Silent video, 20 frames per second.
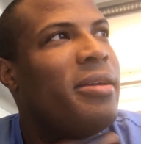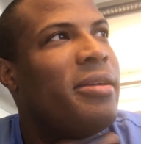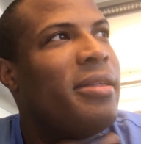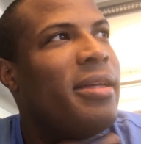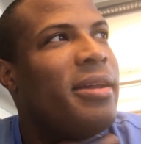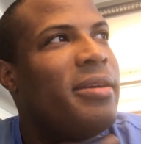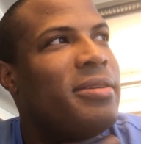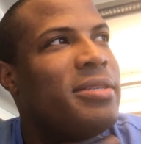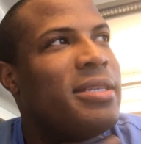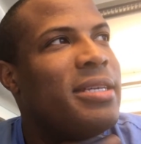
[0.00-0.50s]

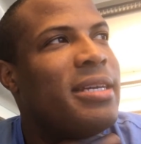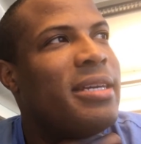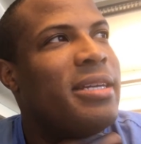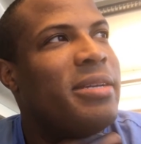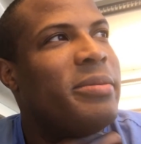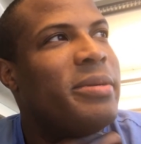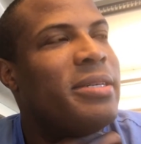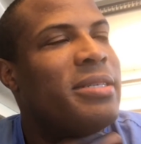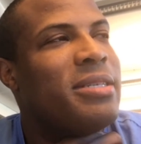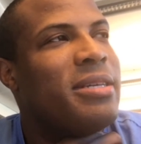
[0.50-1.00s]
And I was thinking
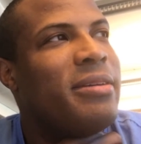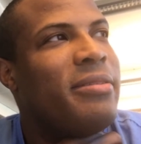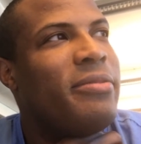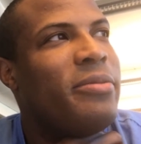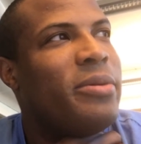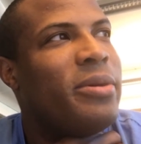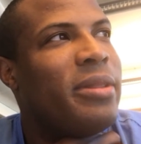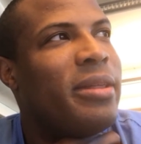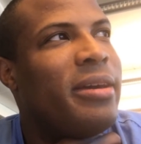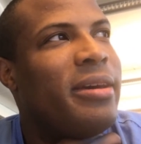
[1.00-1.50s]
to myself,
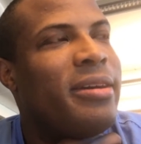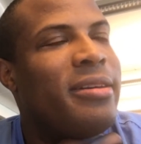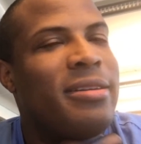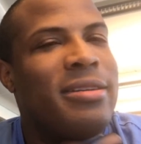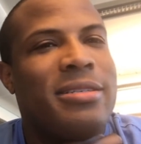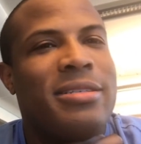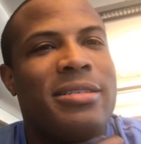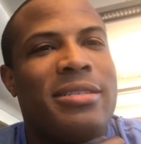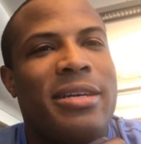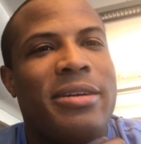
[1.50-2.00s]
well, the
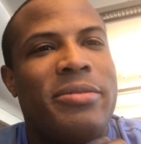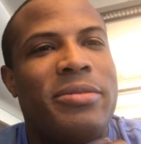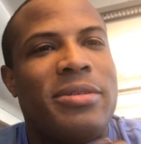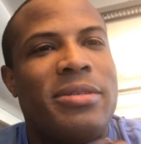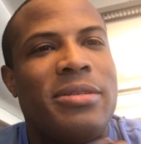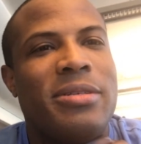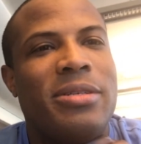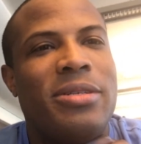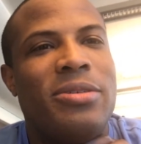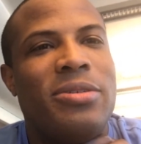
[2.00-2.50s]
utterances I
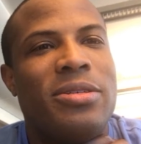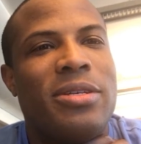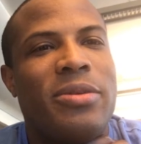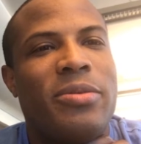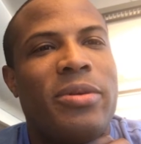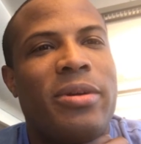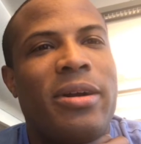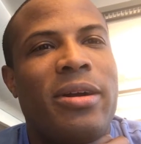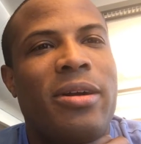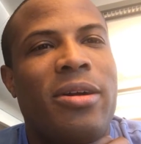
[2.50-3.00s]
was using
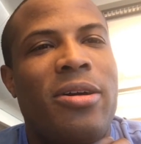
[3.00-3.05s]
were